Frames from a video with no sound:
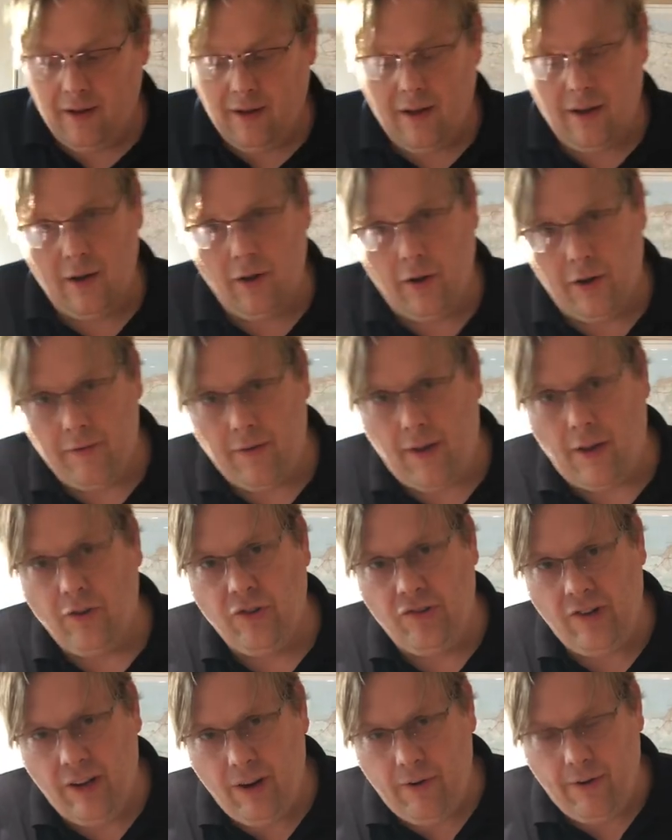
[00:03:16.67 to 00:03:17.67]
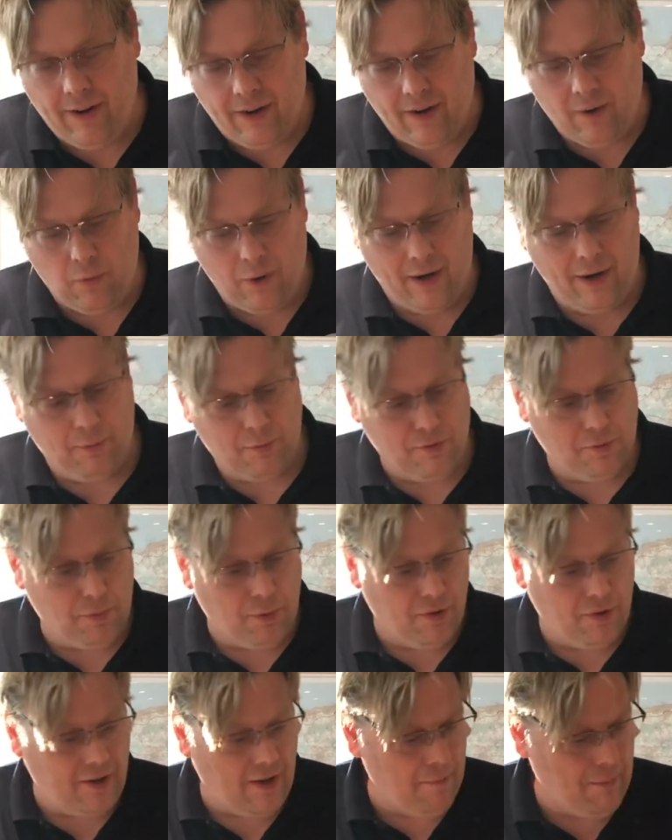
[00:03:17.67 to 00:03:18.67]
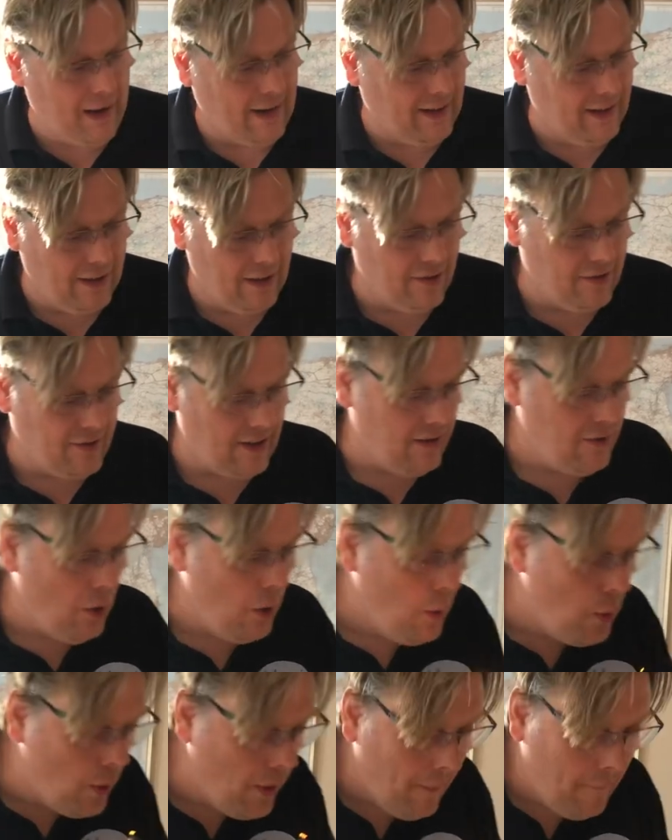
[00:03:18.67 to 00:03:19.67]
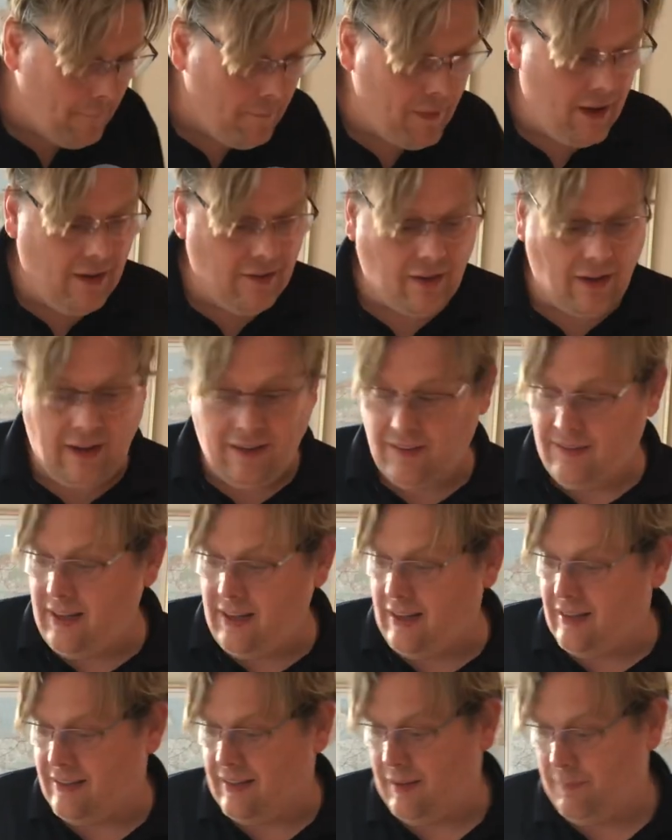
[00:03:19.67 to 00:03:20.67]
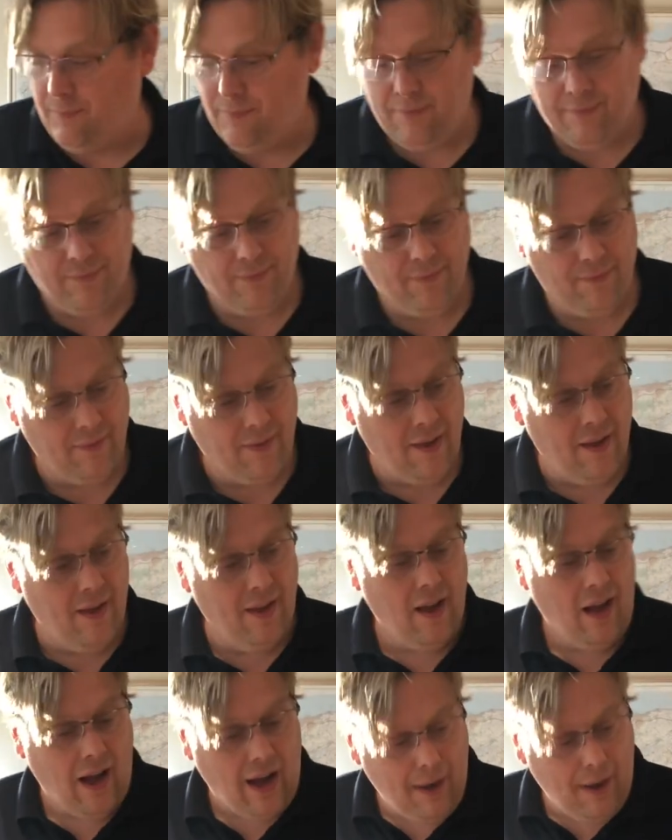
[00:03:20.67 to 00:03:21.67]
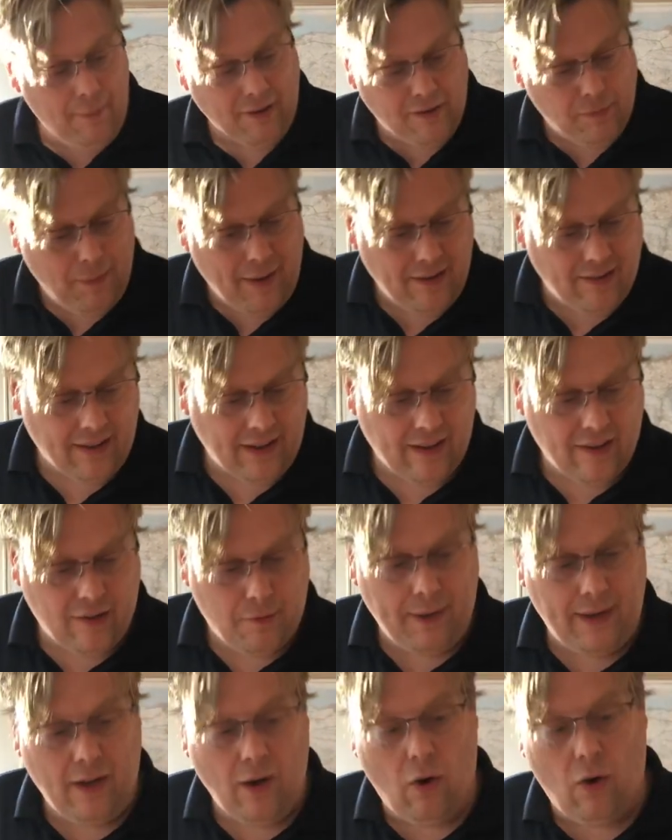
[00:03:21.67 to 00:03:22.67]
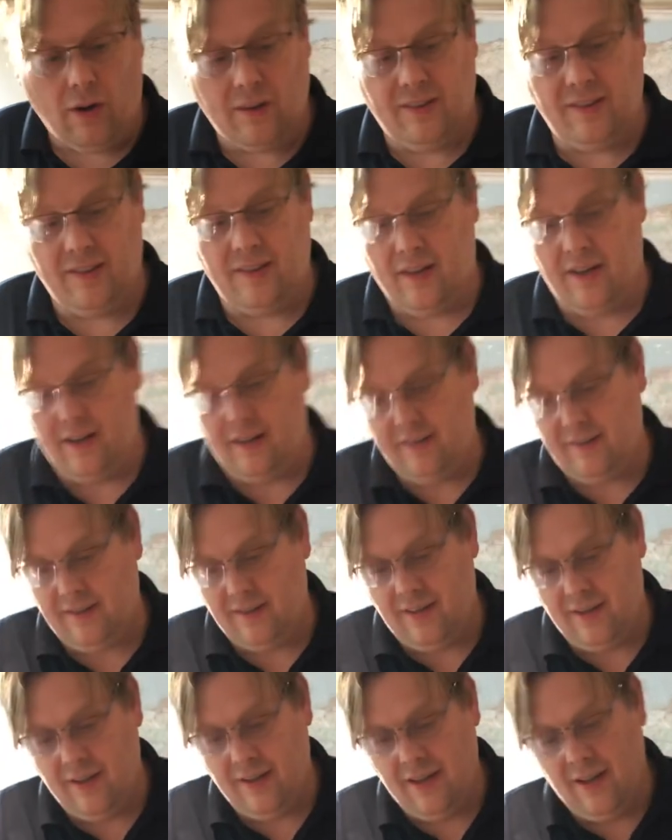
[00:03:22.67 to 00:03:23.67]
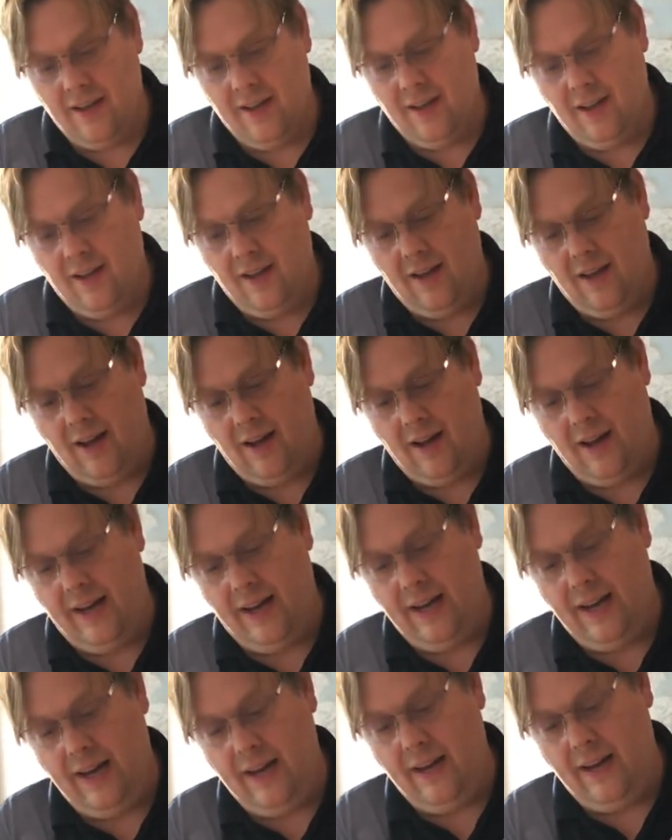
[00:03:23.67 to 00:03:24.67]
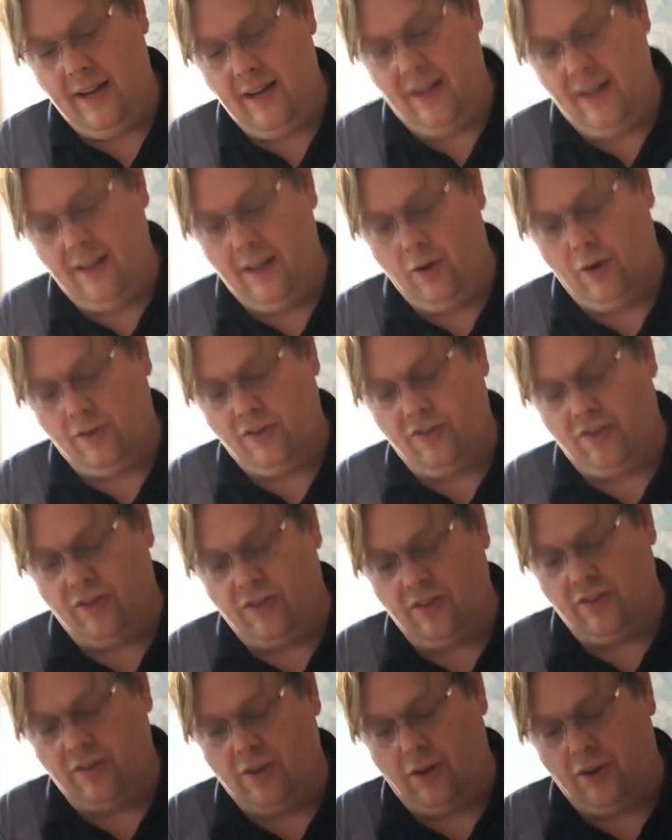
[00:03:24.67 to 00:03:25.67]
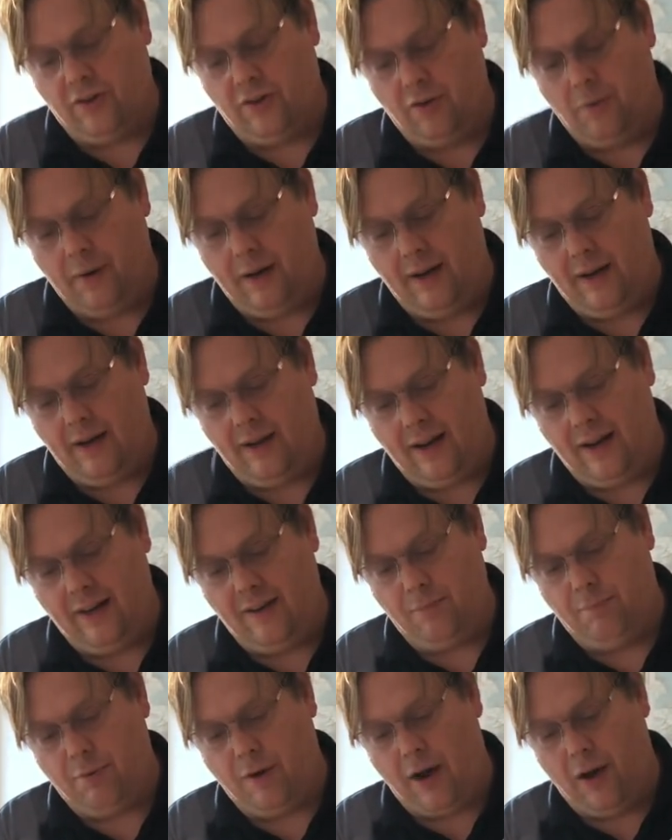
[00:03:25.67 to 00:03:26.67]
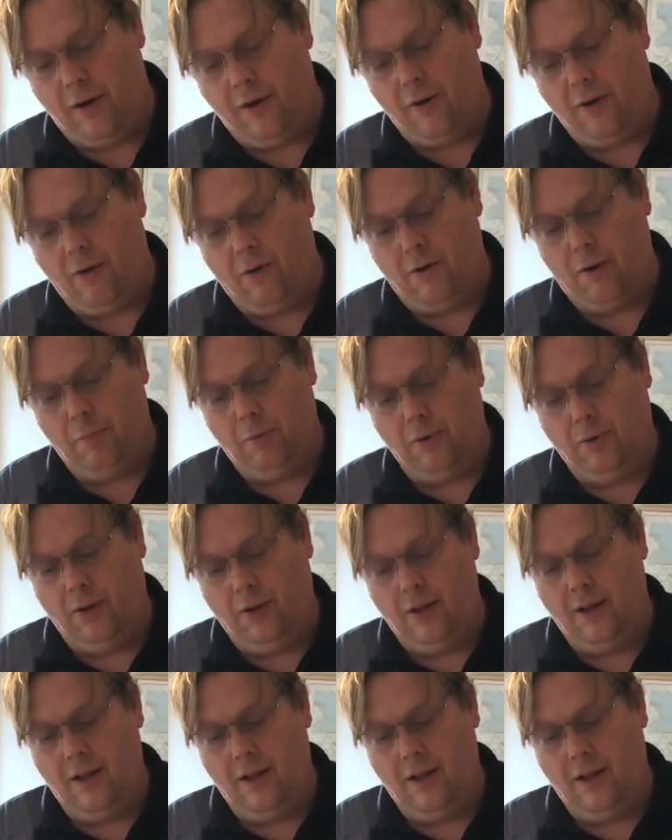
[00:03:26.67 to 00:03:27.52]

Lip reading: A lot of Algerian wine was put in back in those days. So let's taste it. I'm expecting it to be oxidized, i.e. the oxygen's got to it and it's brown and horrible.